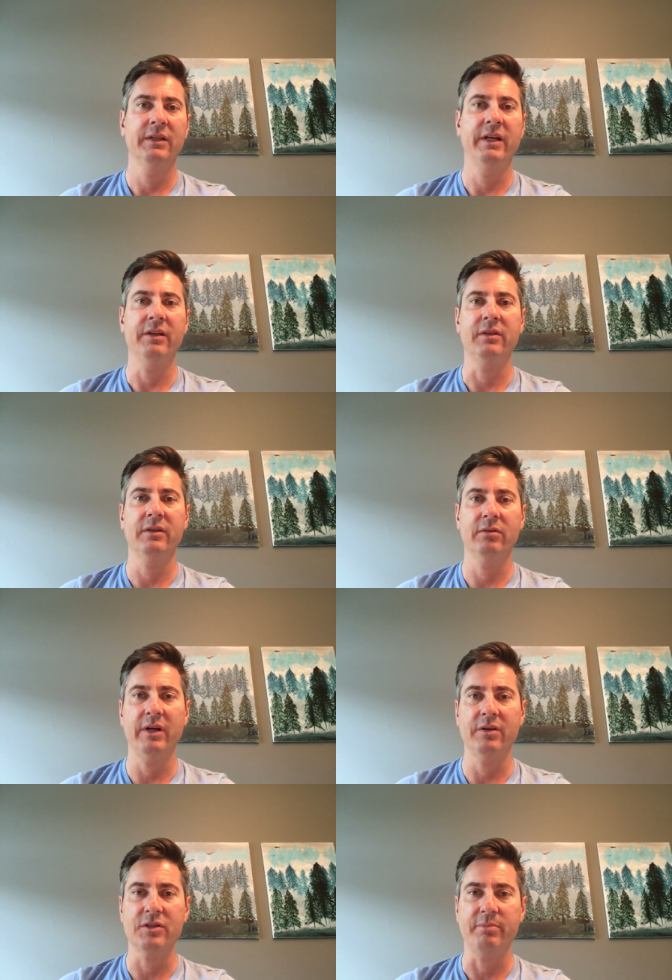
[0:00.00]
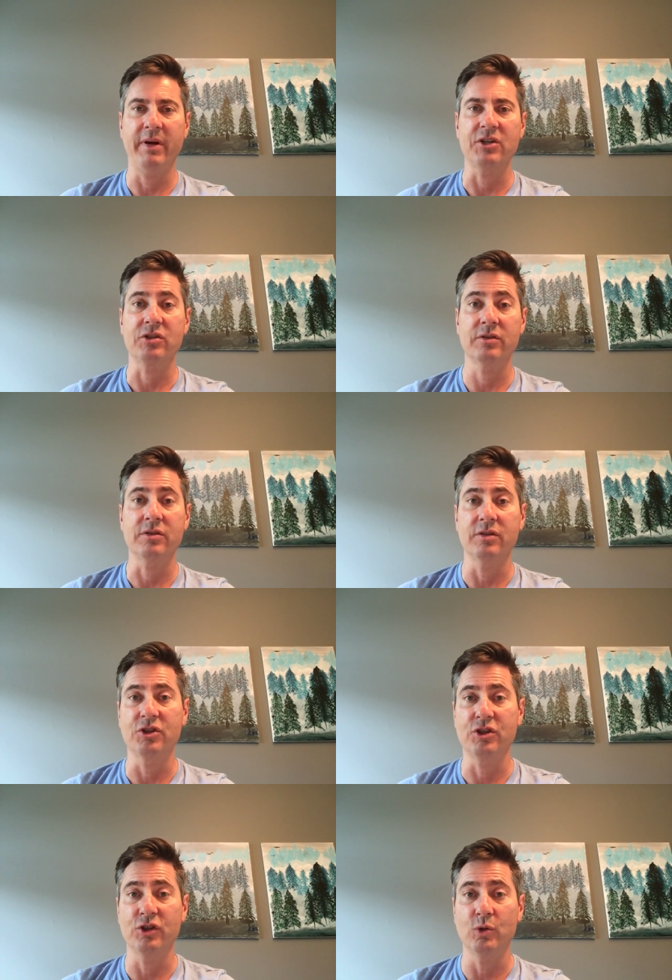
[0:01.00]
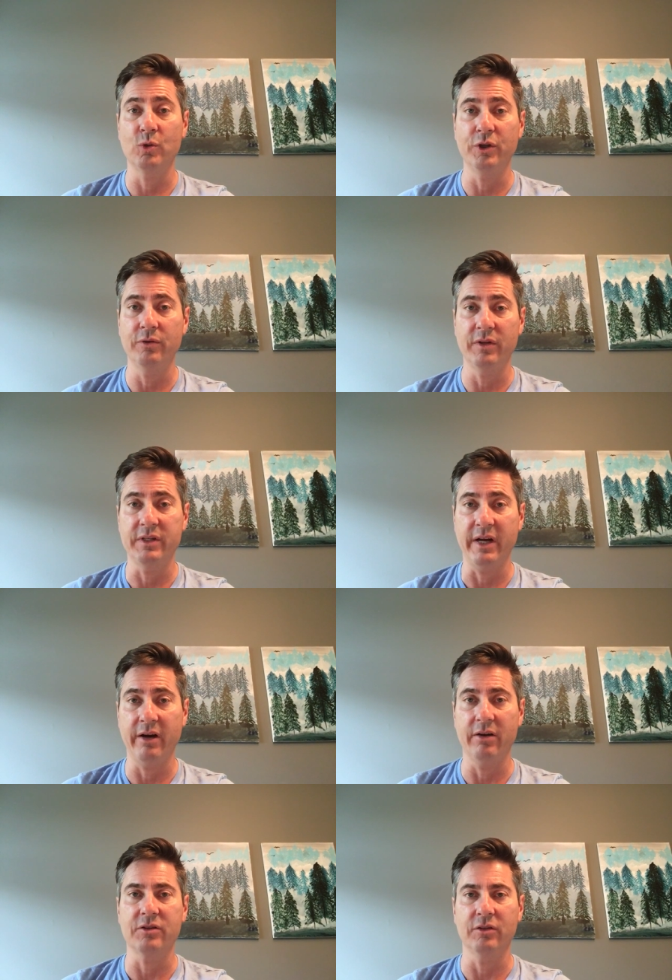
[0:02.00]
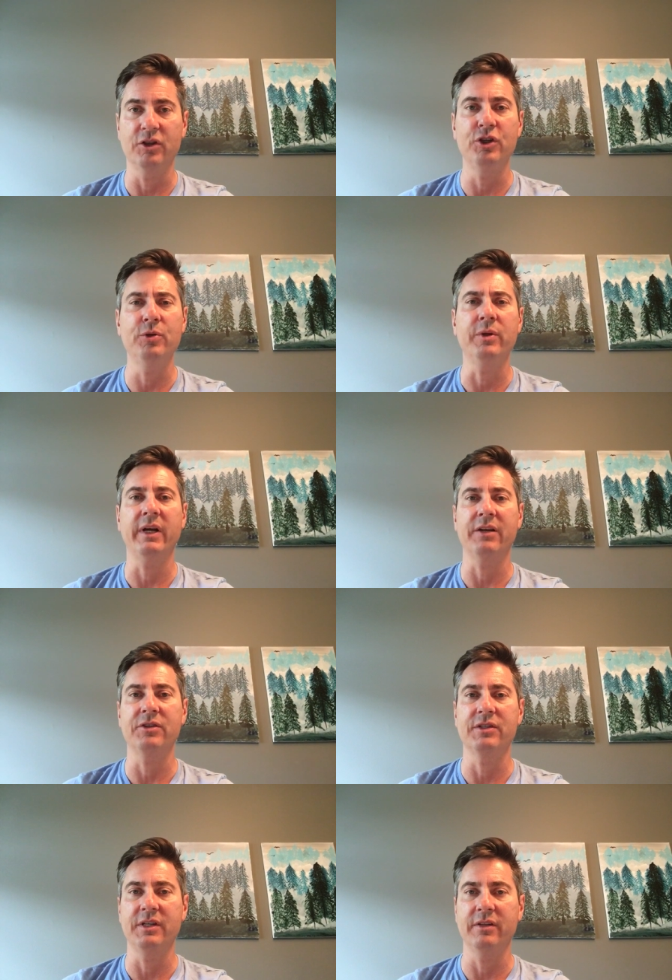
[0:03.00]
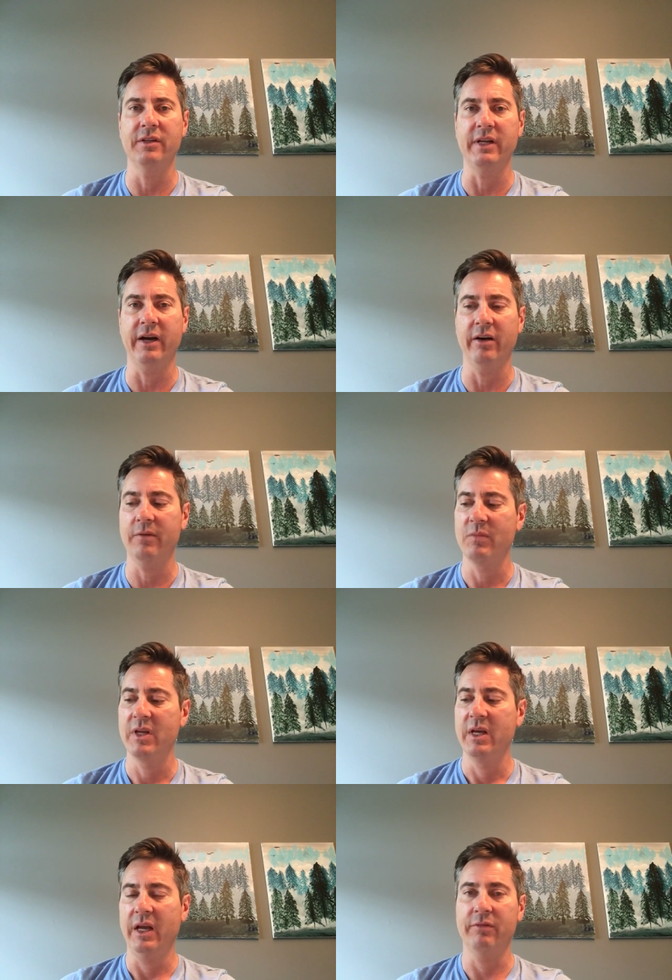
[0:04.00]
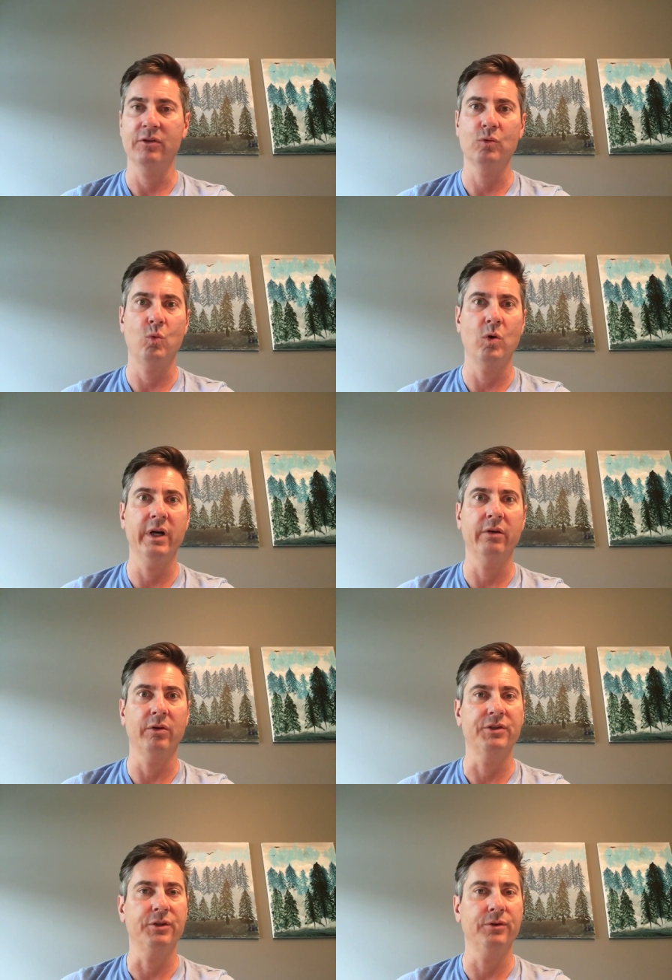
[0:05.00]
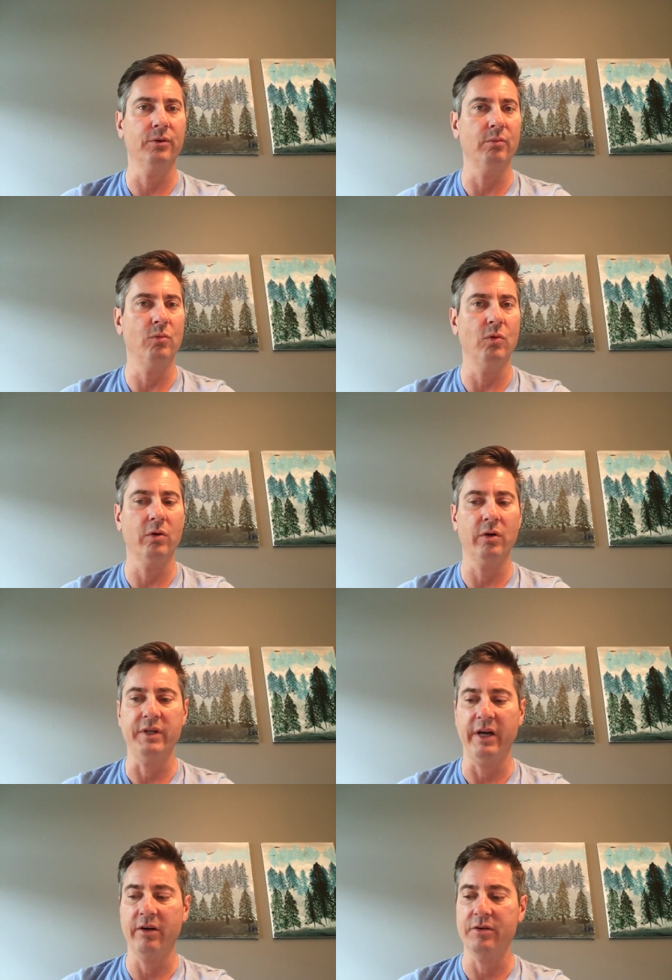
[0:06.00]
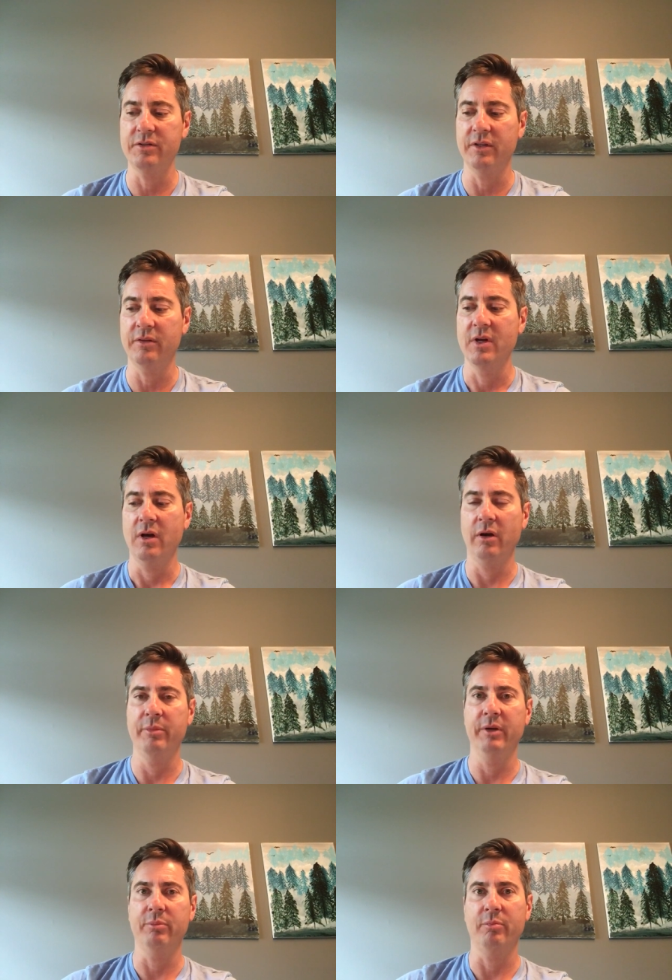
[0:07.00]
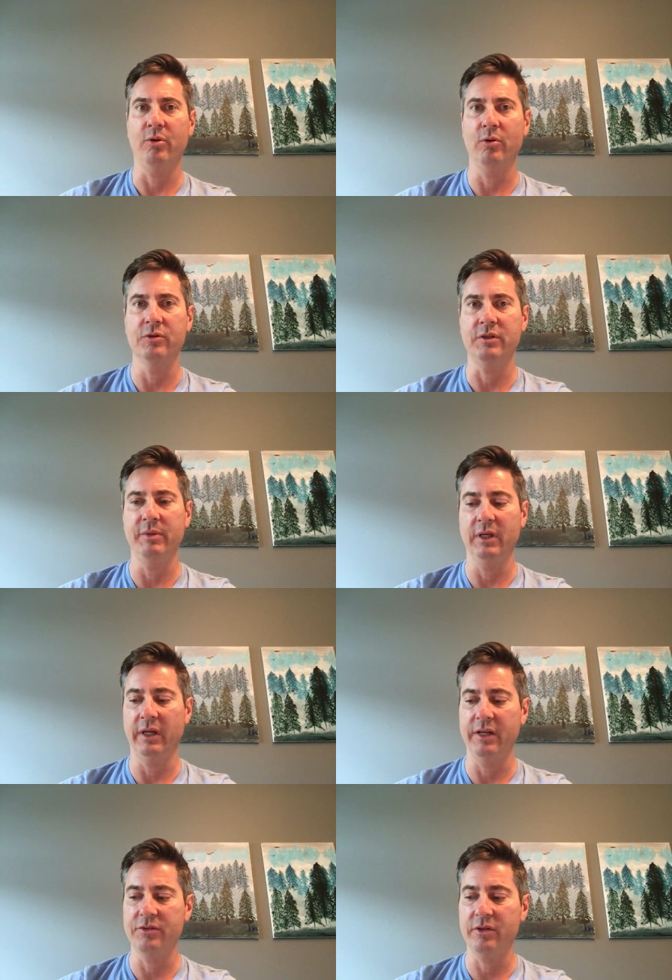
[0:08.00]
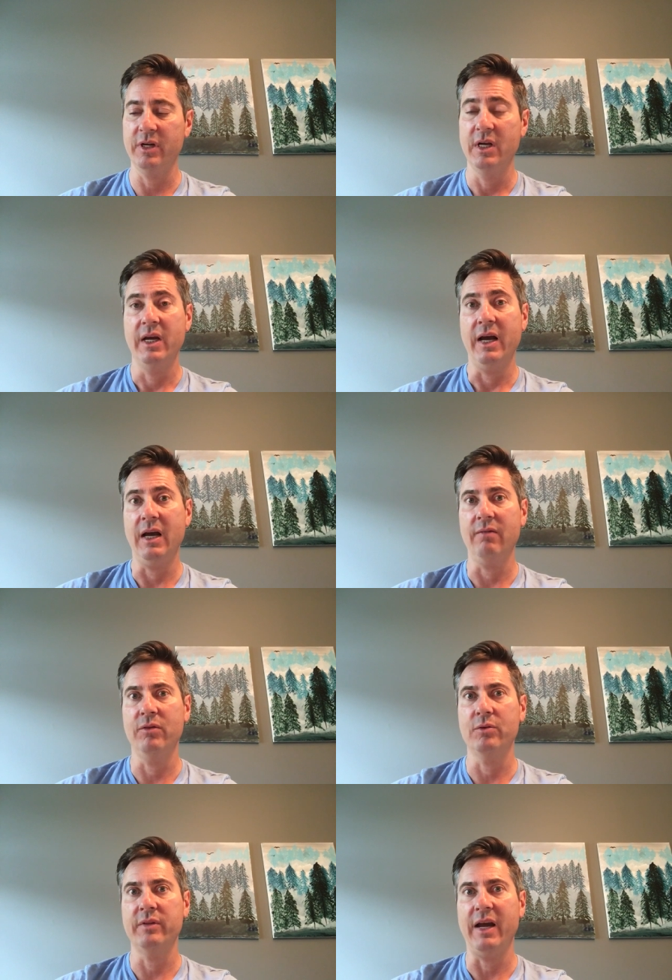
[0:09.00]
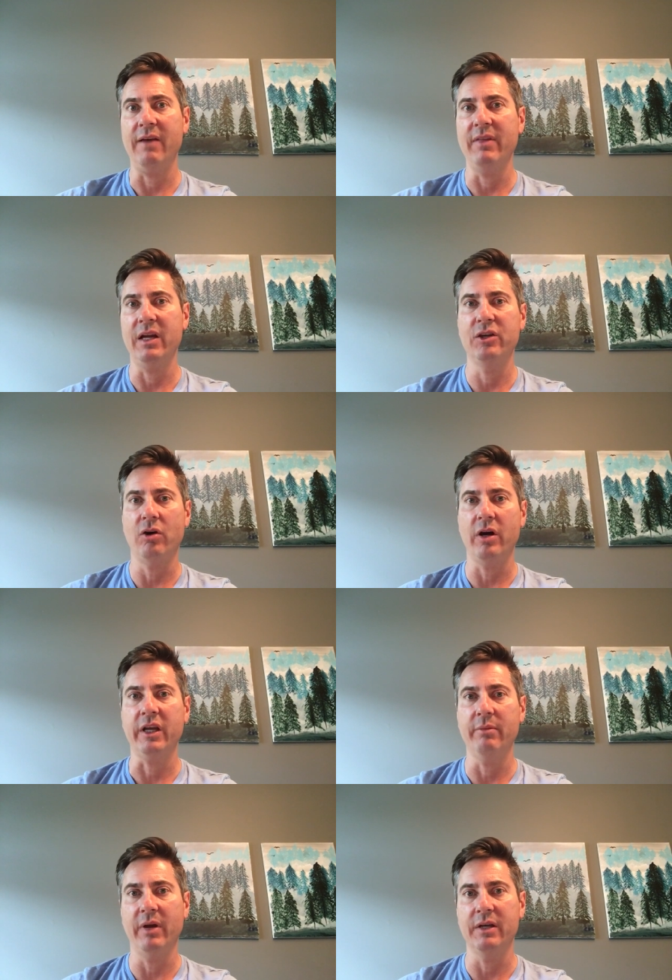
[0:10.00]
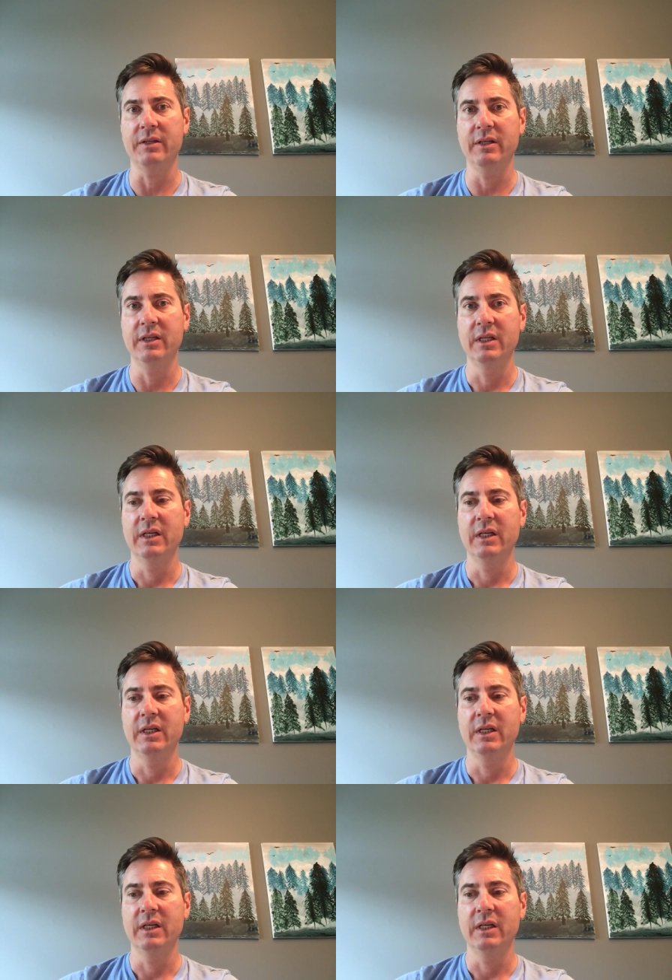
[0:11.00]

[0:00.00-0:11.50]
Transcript: get the retinal specialist to show you the tear so you can actually see the tear. If there's one or two or more tears that are being proposed to being lasered, have those, have that documented,